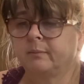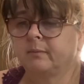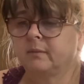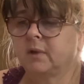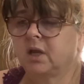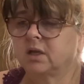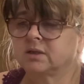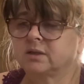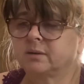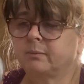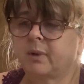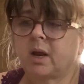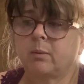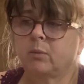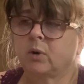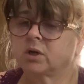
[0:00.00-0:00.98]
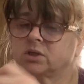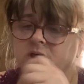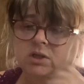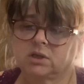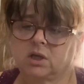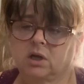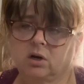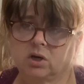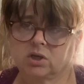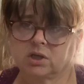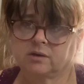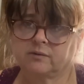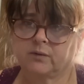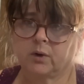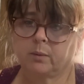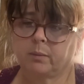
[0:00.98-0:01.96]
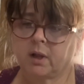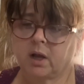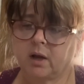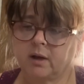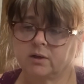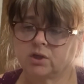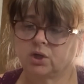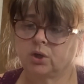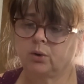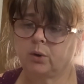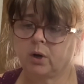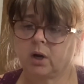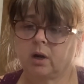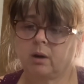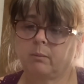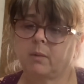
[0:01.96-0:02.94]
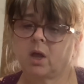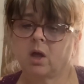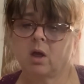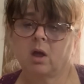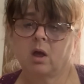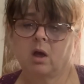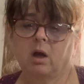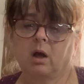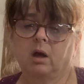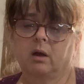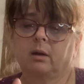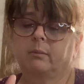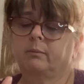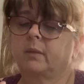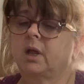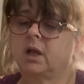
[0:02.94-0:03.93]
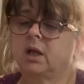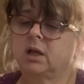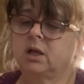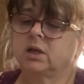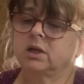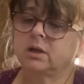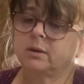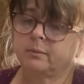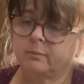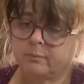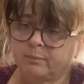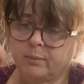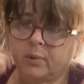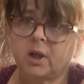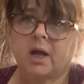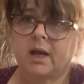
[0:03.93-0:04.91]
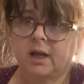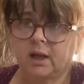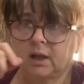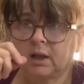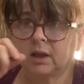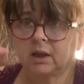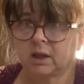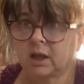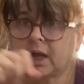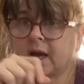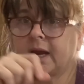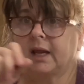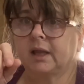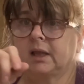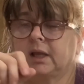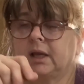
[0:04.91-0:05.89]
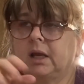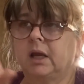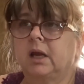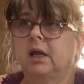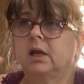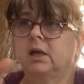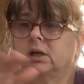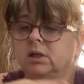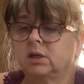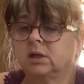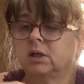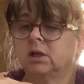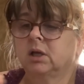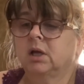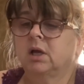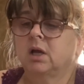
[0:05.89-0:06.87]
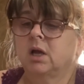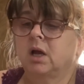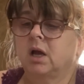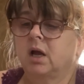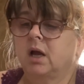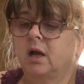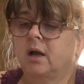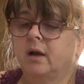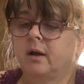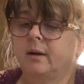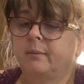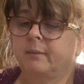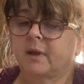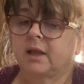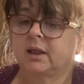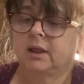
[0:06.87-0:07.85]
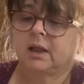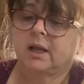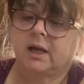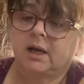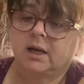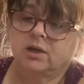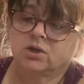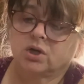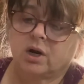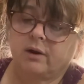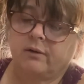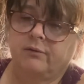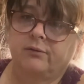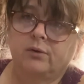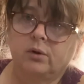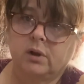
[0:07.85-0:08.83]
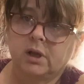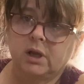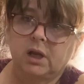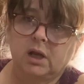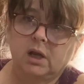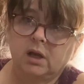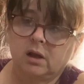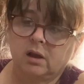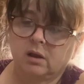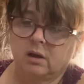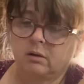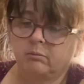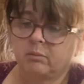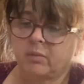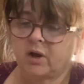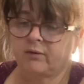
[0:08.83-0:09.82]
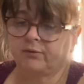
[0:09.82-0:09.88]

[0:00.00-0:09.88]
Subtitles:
get some paint brushes that are just for applying shoe cream. Apply it lightly, let it dry fully, then buff